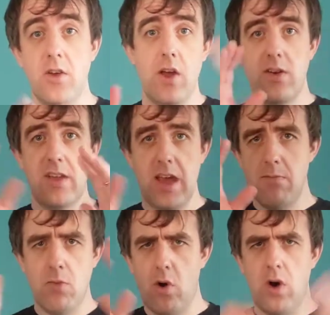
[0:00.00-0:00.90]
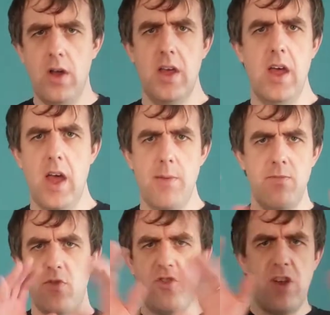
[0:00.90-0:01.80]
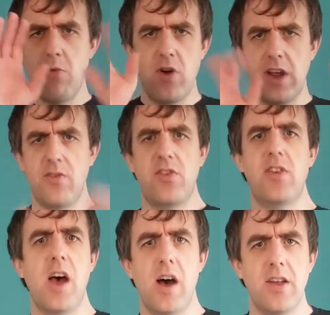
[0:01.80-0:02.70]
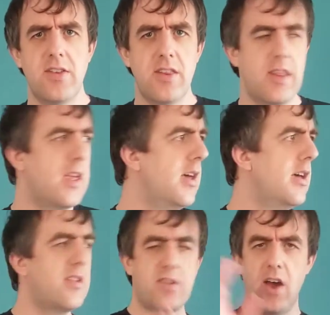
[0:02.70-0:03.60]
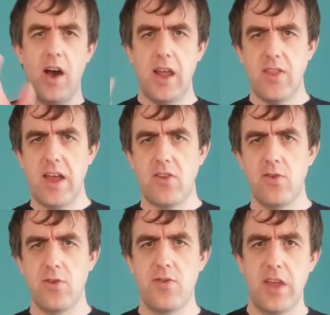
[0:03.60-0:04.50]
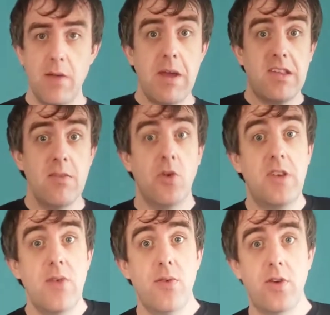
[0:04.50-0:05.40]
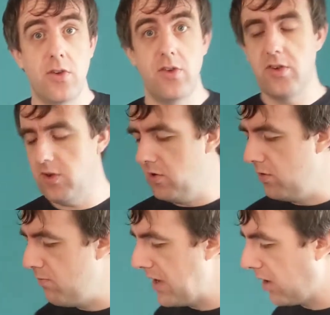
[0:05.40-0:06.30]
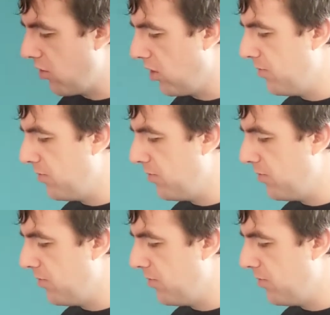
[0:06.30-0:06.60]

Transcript: you're going to get more shimmering of stars in the sky, that sort of thing. It makes it more difficult to make your